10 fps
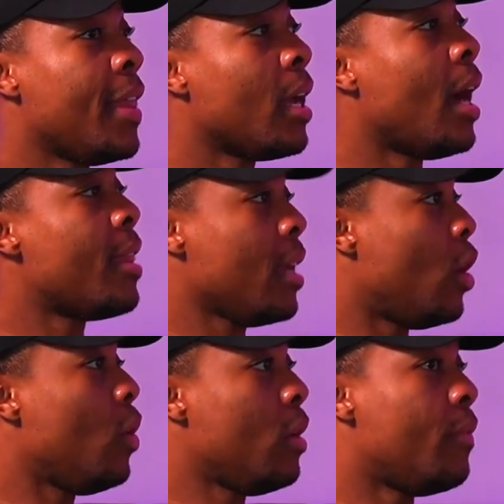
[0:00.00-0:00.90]
think
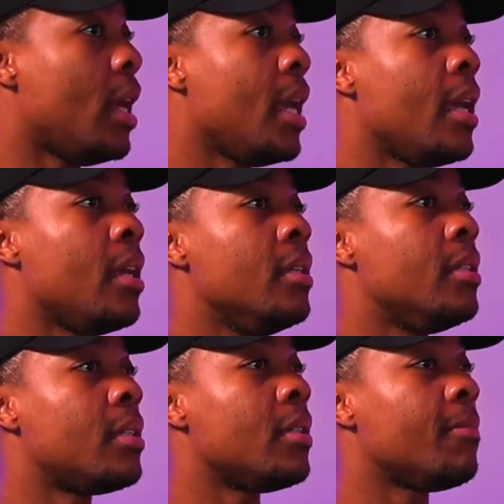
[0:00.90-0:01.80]
a lot of it
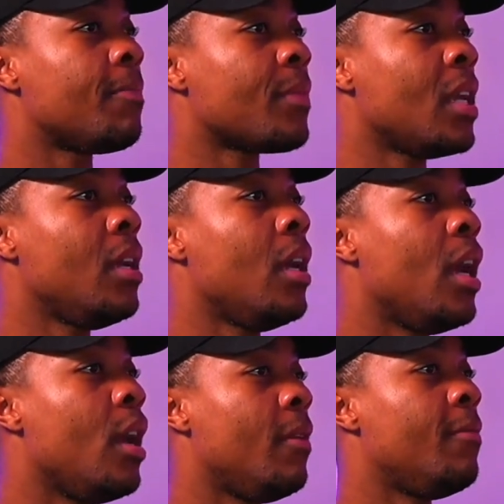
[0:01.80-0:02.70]
is
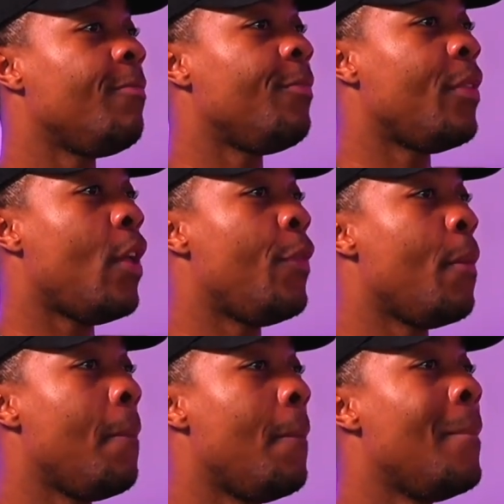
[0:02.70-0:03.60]

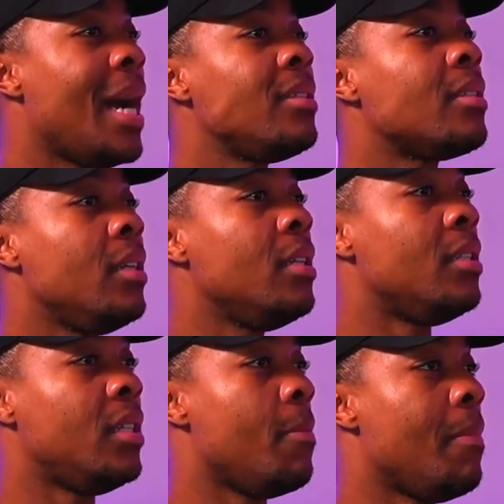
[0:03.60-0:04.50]
the
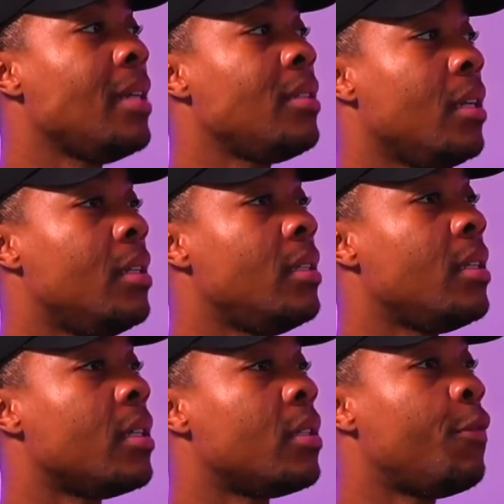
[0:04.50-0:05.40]
masculinity. Masculine
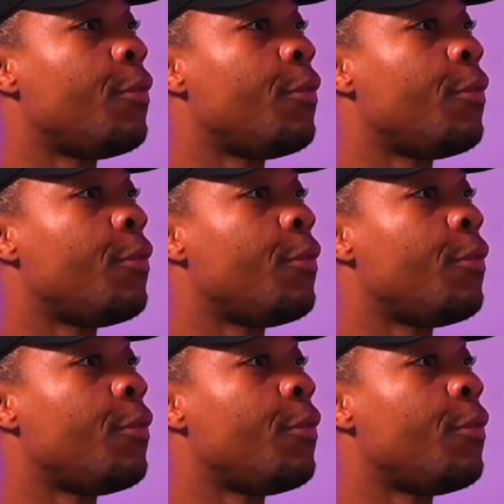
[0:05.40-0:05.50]
seeks